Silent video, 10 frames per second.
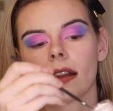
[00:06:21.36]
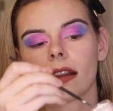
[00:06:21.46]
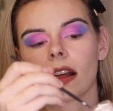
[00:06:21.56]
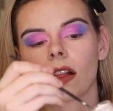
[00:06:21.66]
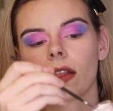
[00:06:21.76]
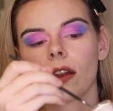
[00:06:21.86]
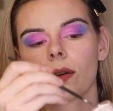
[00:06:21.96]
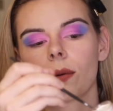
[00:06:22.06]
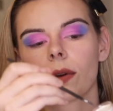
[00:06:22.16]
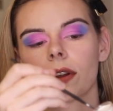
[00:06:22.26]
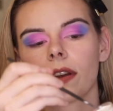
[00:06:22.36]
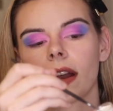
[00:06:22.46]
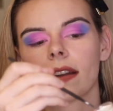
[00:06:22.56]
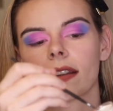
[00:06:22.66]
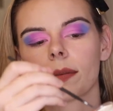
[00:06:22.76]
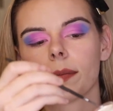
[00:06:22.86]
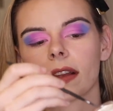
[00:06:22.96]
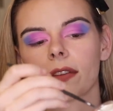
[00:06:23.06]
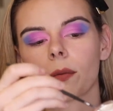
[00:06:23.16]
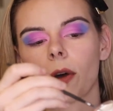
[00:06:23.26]
take a little corner and just
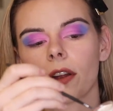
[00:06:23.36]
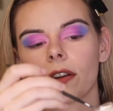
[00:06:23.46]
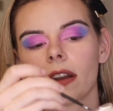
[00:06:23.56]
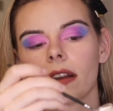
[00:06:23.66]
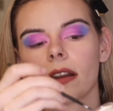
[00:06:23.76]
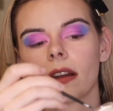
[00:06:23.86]
mix the water in.